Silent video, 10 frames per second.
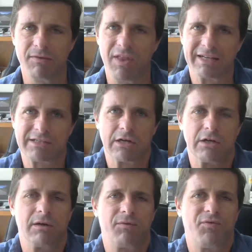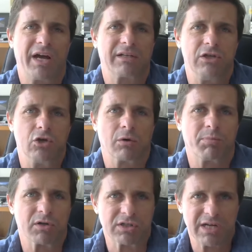that's going to affect your
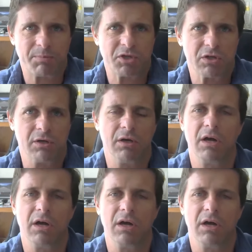perception